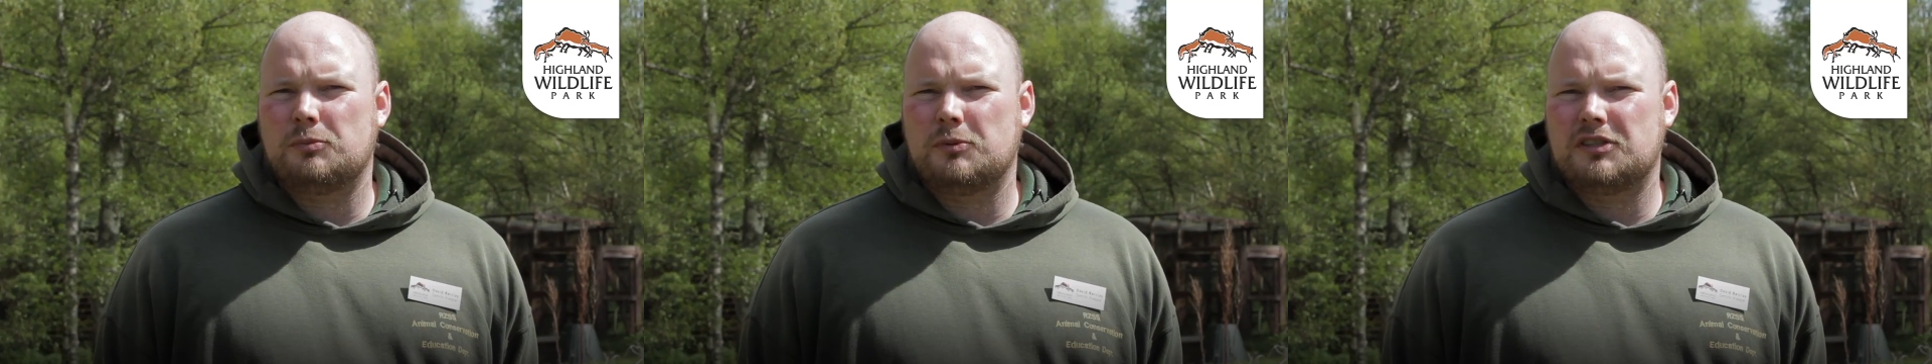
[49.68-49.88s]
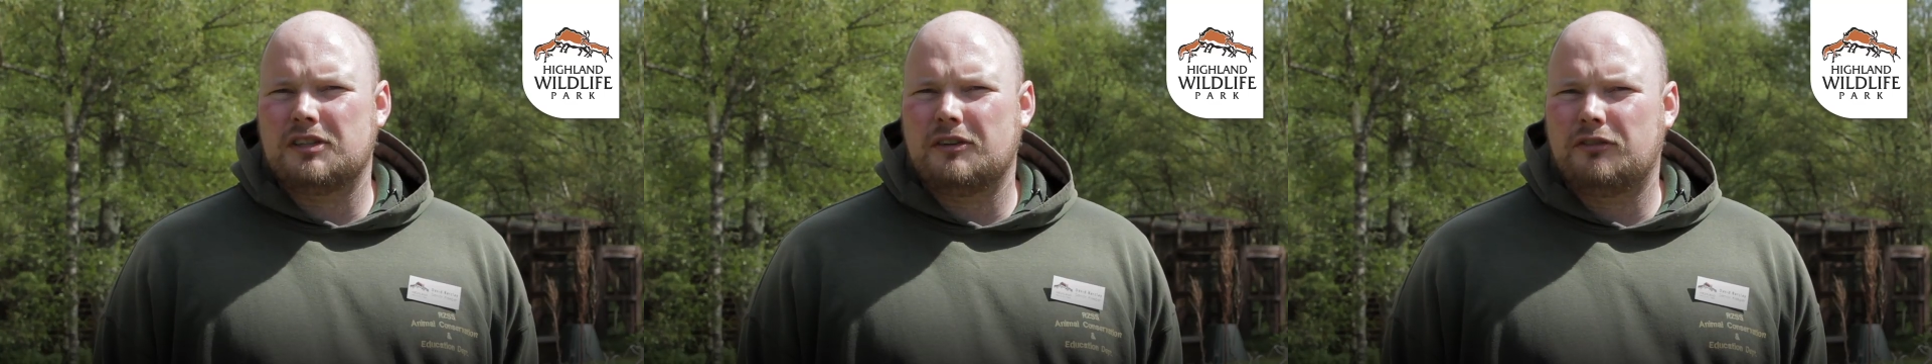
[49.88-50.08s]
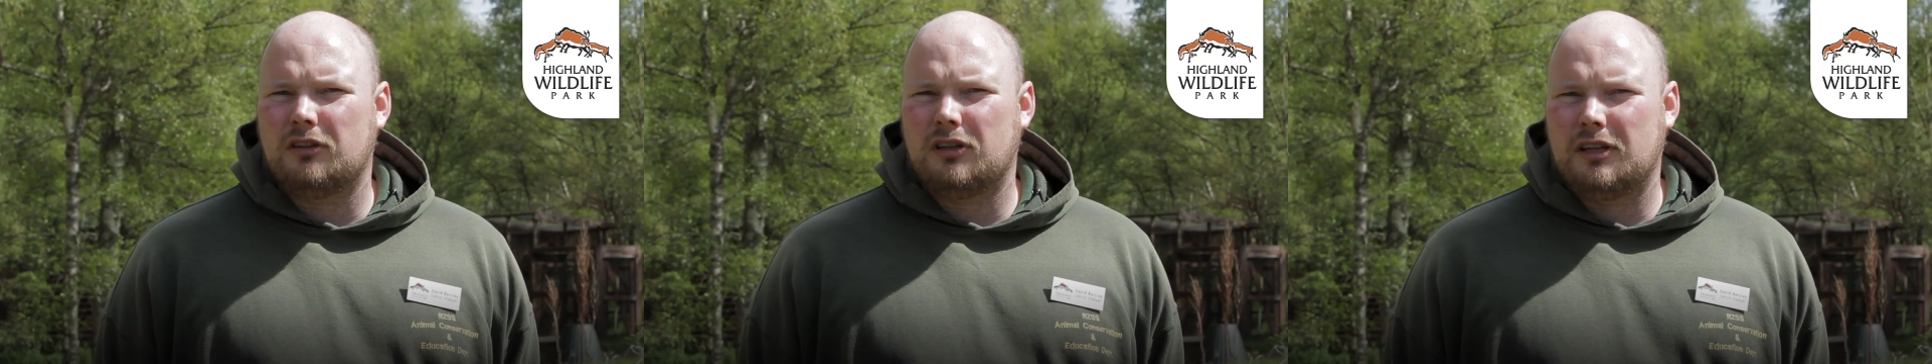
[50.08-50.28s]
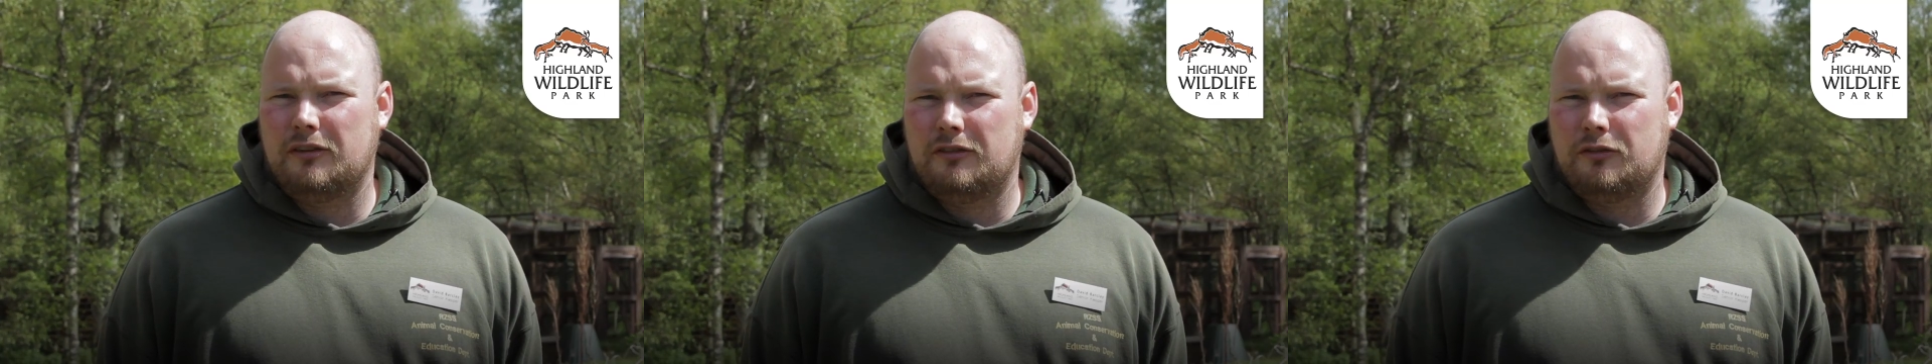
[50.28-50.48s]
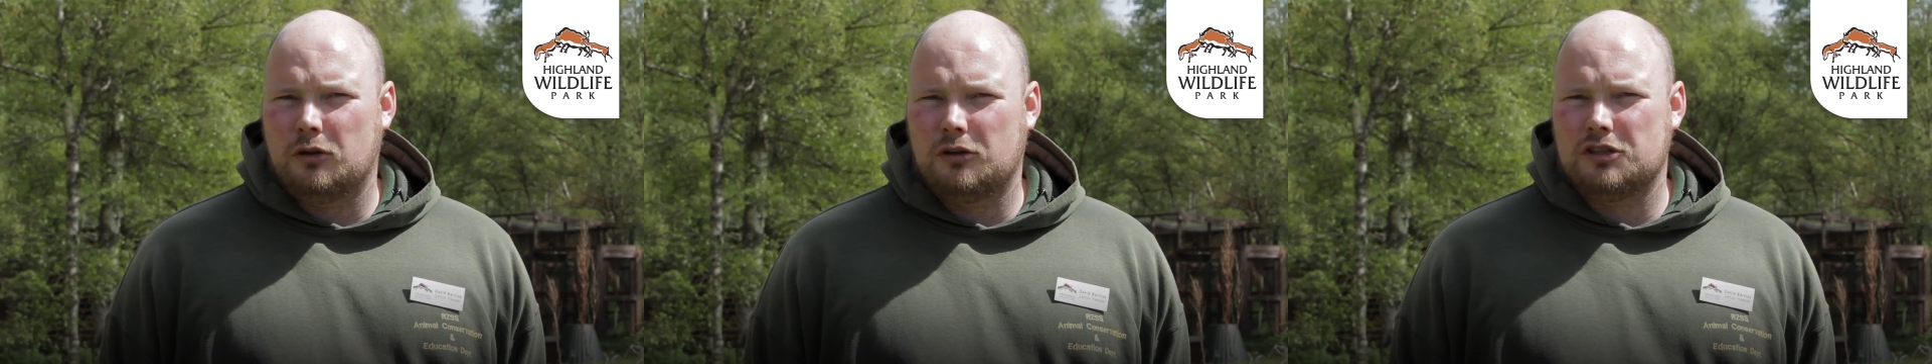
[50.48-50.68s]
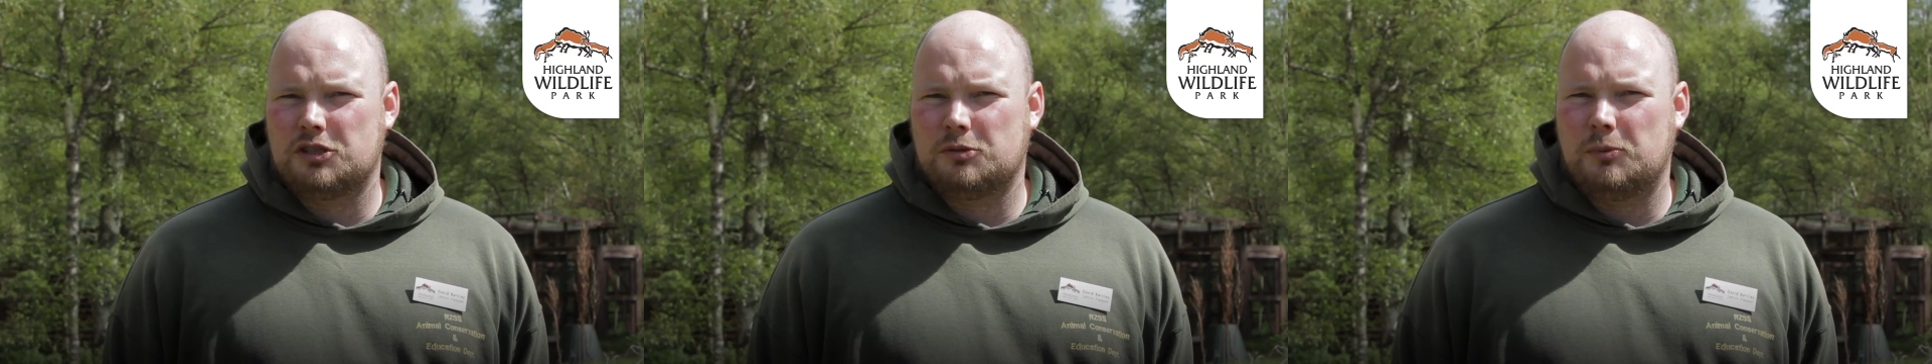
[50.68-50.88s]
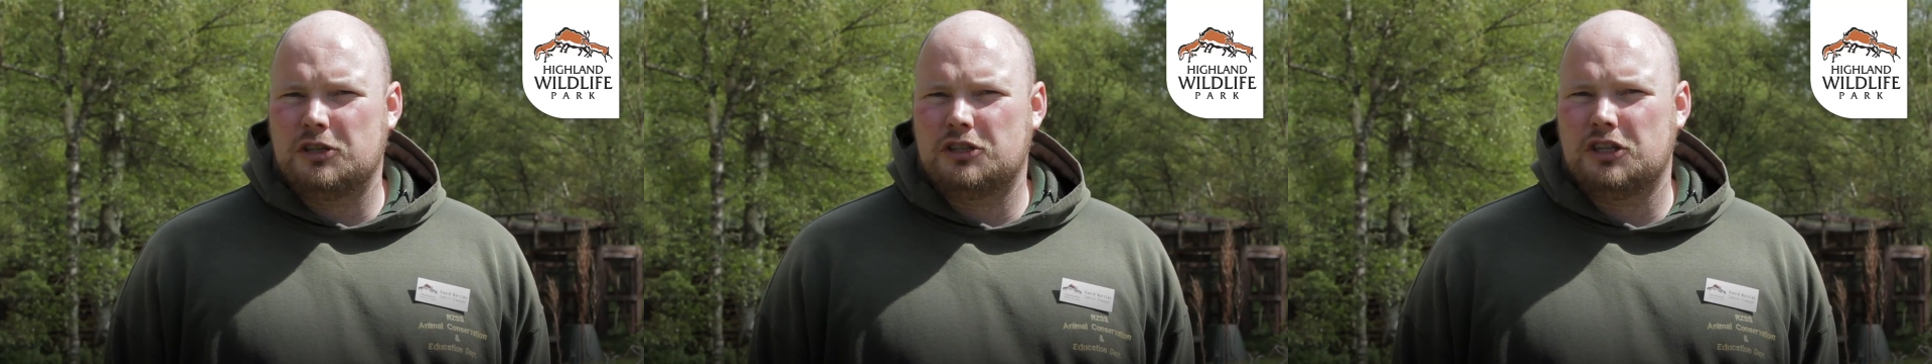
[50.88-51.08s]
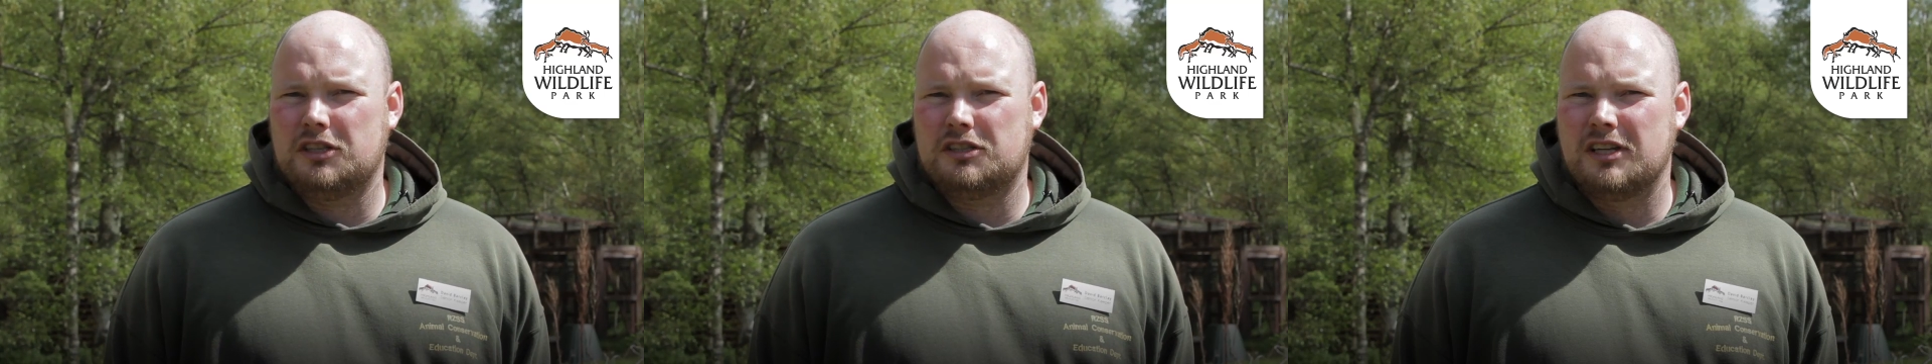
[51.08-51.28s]
specifically for the
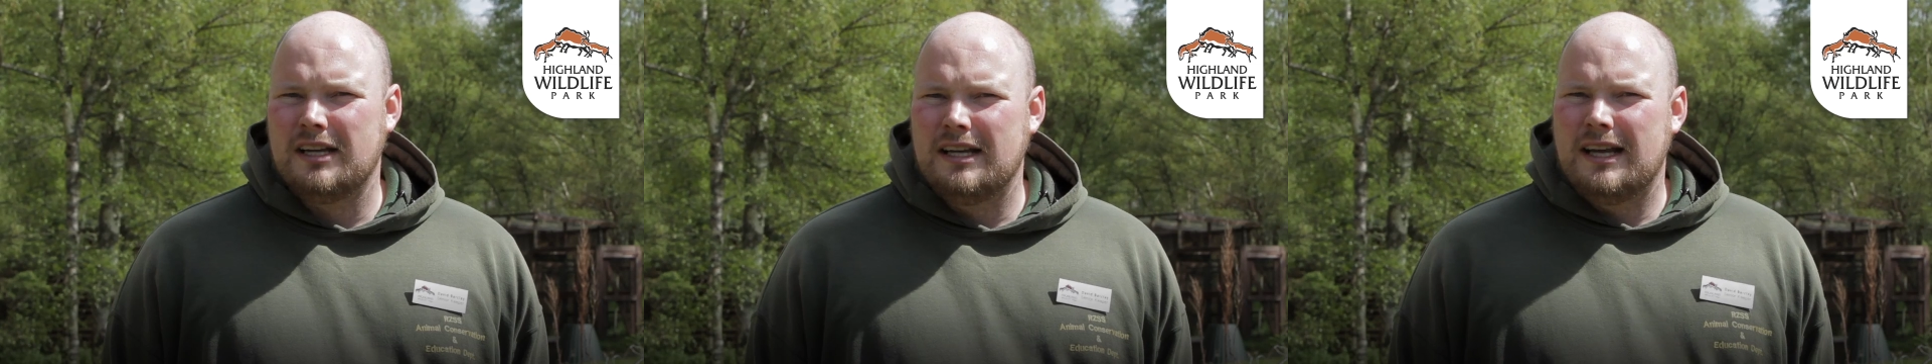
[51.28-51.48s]
species.